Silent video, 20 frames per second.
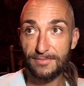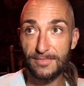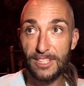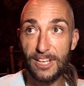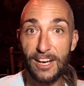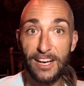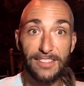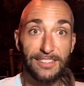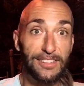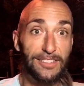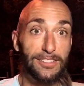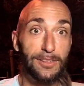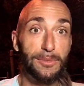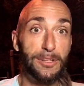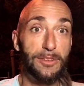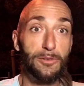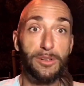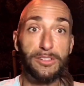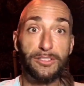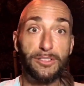to somebody that
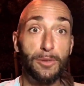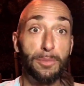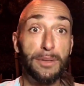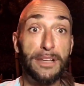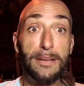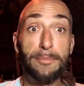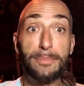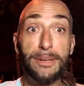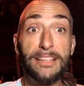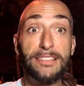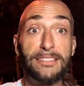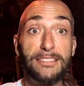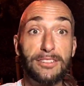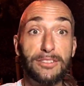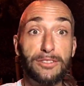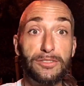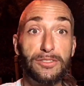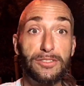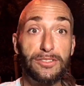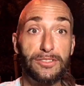wants to go plant-based and
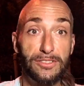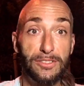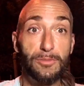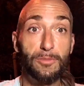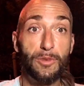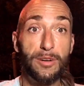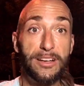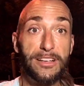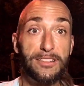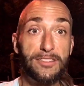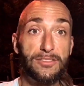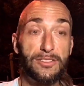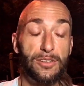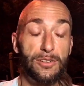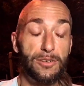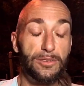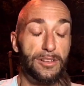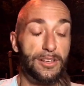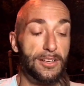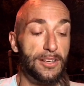lose some weight. So
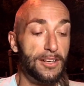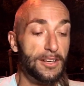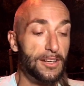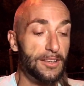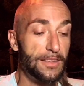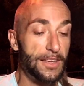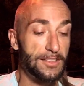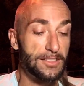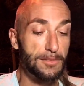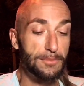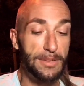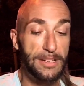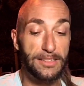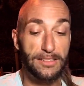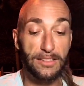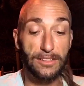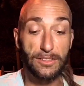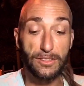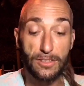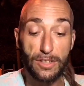that's
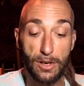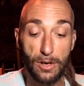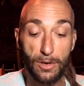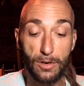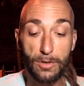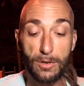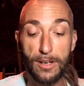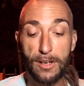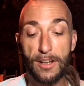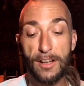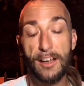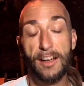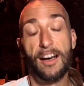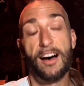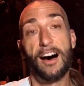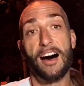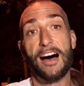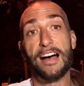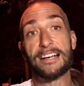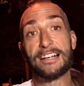amazing. So
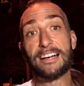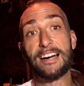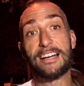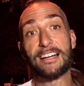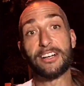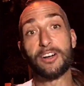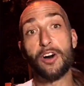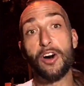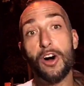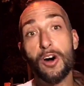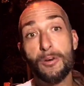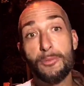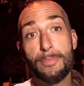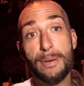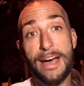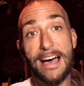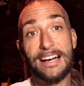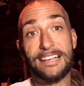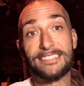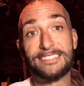I got a call
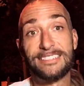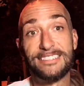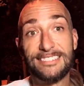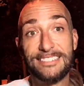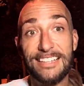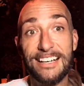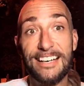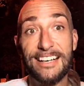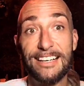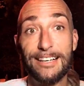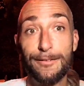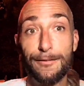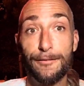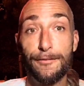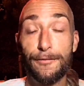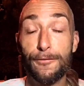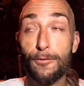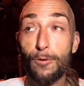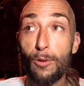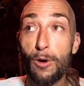back today
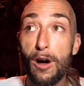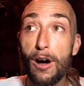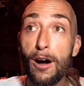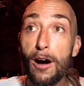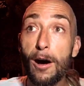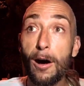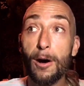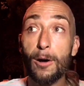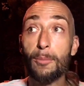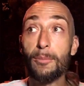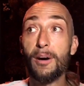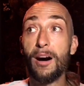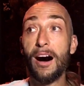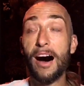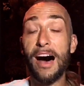from, I